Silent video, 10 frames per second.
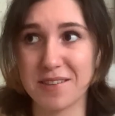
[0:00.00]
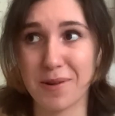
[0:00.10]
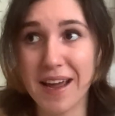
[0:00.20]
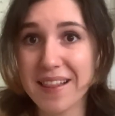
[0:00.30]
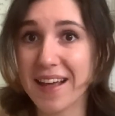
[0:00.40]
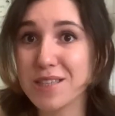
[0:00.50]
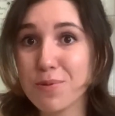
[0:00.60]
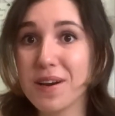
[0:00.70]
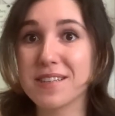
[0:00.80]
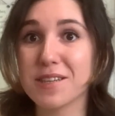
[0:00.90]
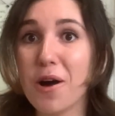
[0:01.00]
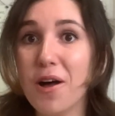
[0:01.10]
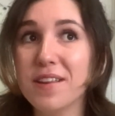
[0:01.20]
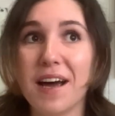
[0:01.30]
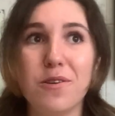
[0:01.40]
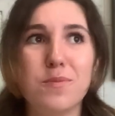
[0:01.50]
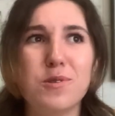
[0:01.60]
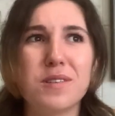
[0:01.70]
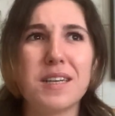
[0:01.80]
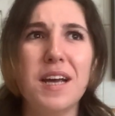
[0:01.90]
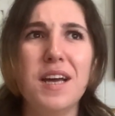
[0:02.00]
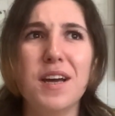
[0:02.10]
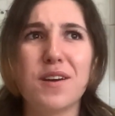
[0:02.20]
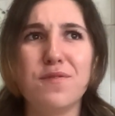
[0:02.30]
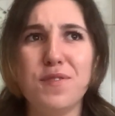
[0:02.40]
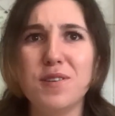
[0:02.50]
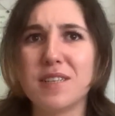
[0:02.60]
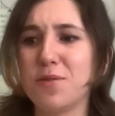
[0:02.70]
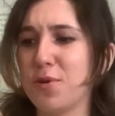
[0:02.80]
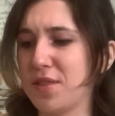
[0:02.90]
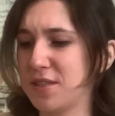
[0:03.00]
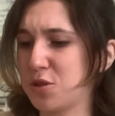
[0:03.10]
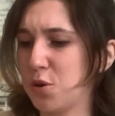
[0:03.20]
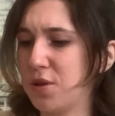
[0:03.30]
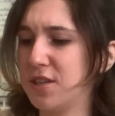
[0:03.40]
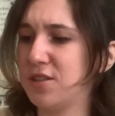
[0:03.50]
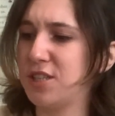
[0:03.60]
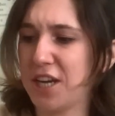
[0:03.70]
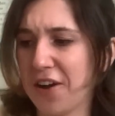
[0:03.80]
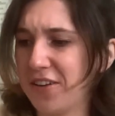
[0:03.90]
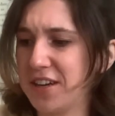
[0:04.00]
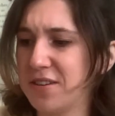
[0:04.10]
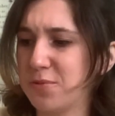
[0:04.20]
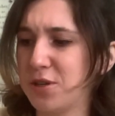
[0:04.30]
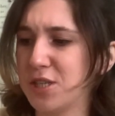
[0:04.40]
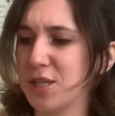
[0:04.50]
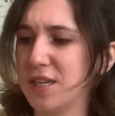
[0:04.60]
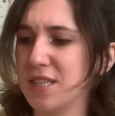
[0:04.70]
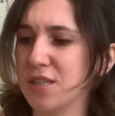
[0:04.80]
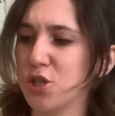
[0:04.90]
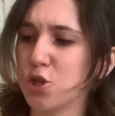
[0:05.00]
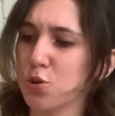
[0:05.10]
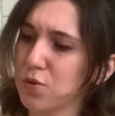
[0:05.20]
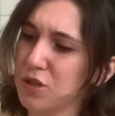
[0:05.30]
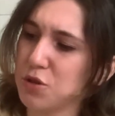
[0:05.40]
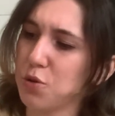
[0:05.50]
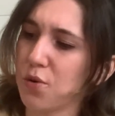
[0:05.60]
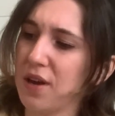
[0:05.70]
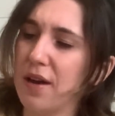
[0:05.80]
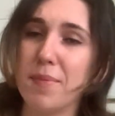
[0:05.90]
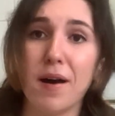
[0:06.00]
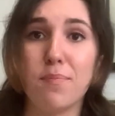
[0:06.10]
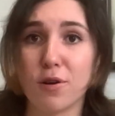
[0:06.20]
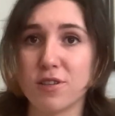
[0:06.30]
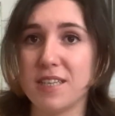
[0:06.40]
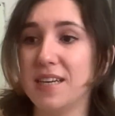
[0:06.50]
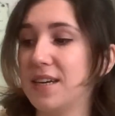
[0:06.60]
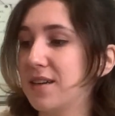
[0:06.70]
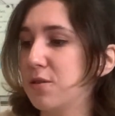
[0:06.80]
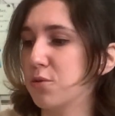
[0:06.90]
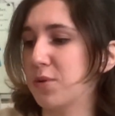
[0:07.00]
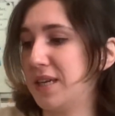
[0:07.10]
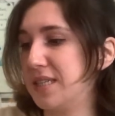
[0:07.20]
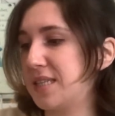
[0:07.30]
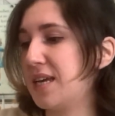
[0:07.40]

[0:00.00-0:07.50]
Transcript: right? That's what it's called. I almost confused it with the Stolen Chariot, which is a short story about Percy and Clarice.